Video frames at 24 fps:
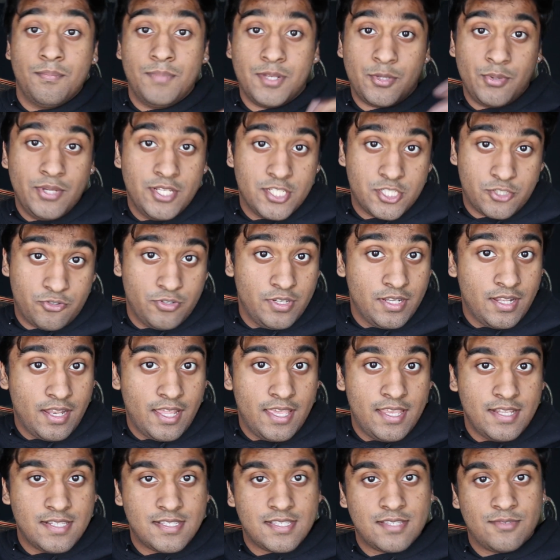between street
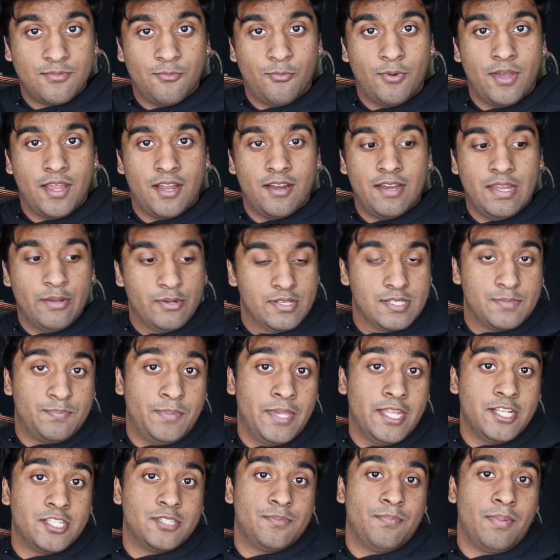lights where it was
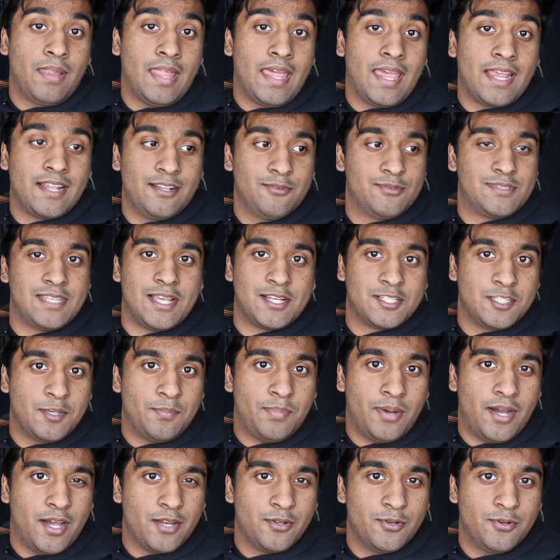pitch black, there was actually
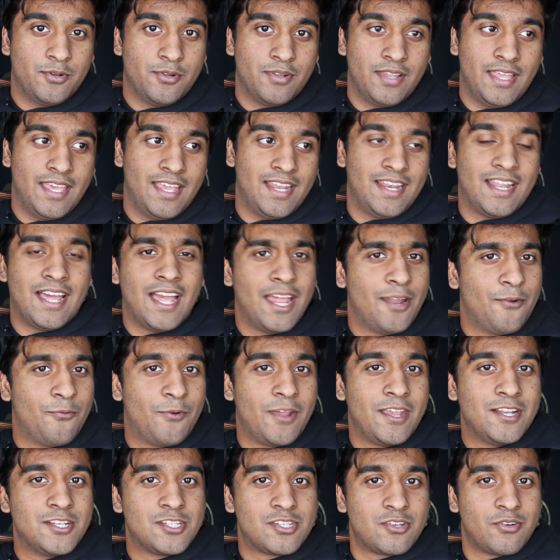a pothole and I
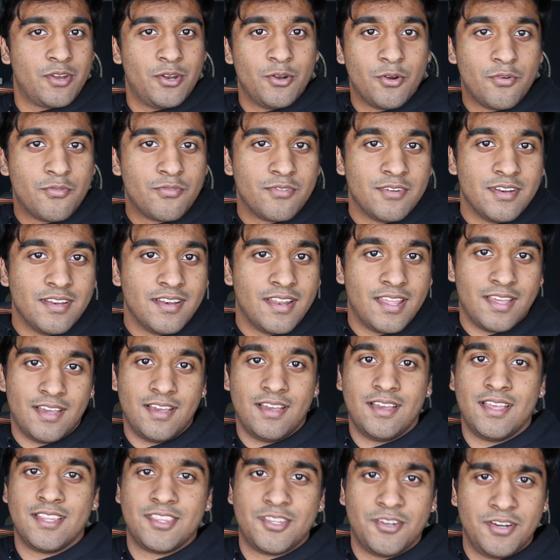ran straight over it
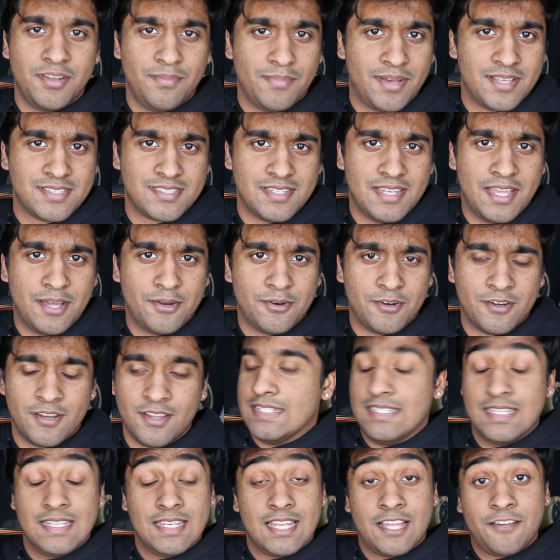at 30 miles an hour.
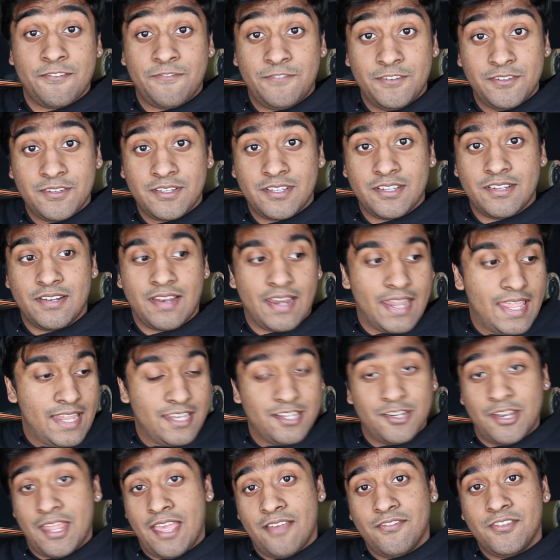Did not feel good,
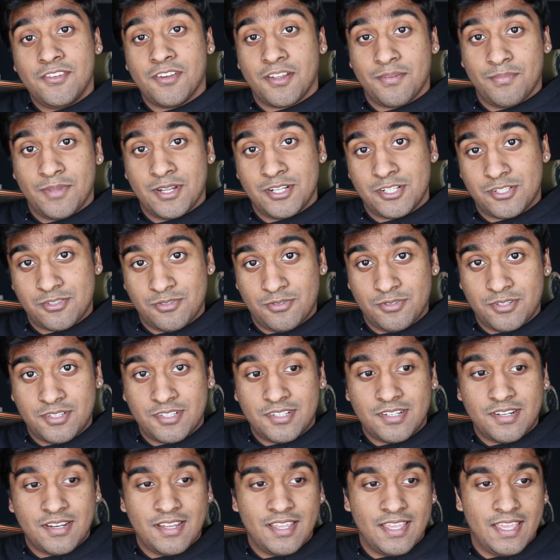landed heavy on my
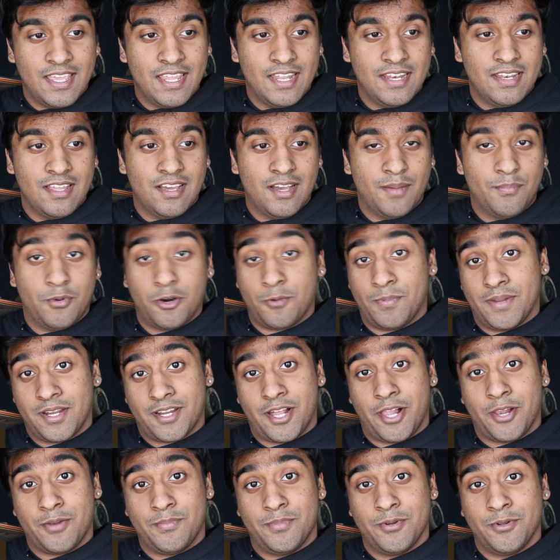shoulder and broke my
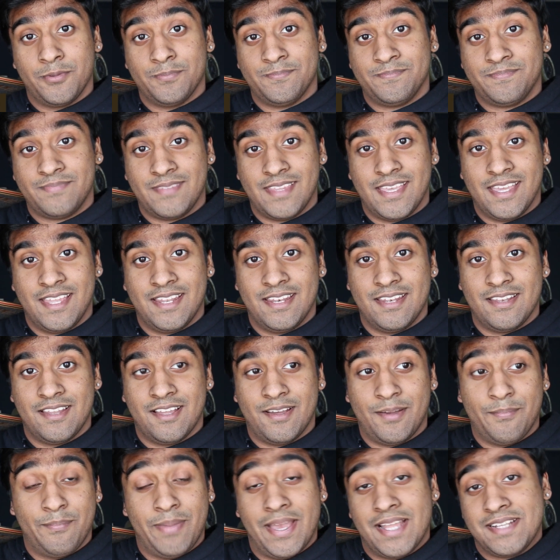collarbone. And
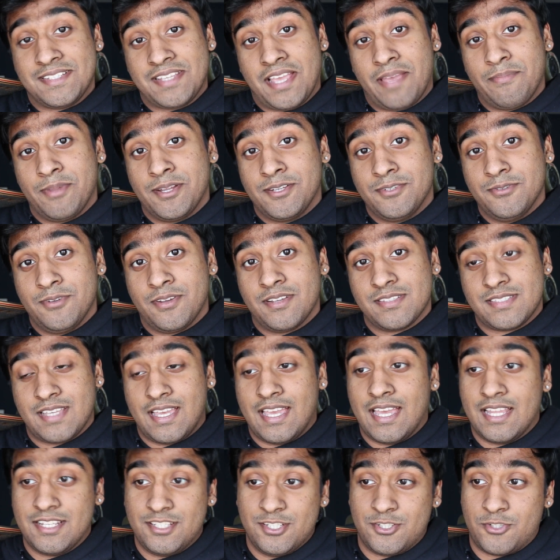bad timing too, because I
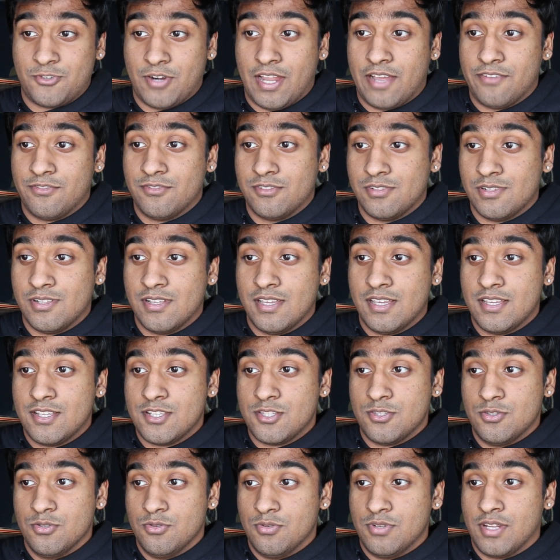had to travel
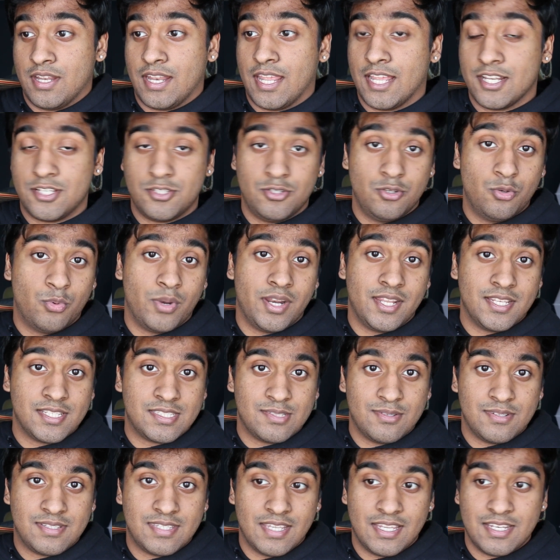soon and I had 2 weddings
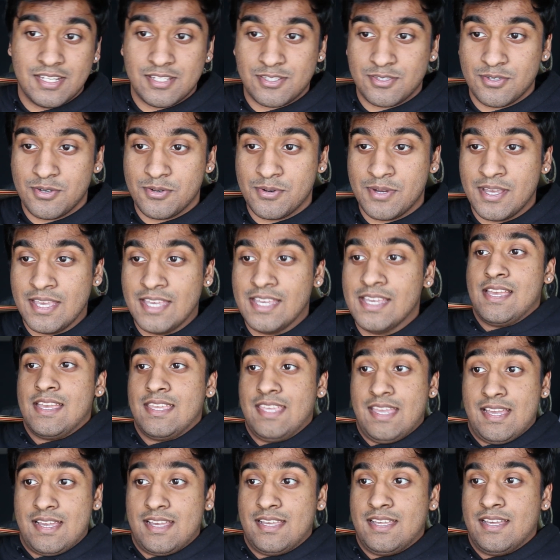to attend. So
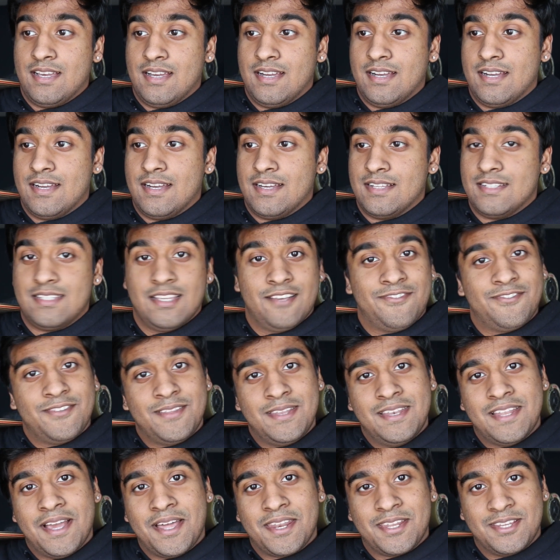yeah,
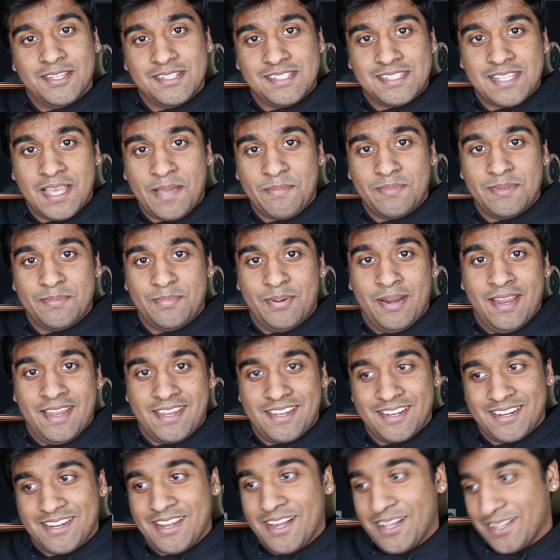definitely not a good time to
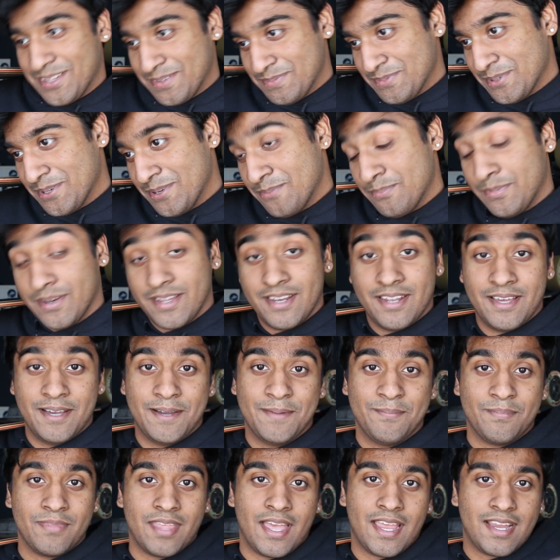break your collarbone, but
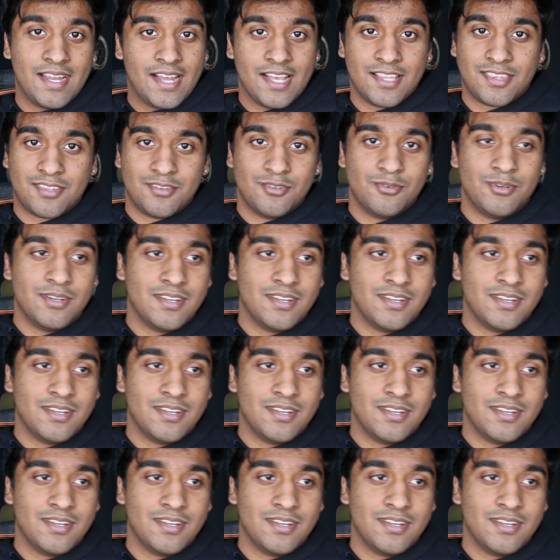I got through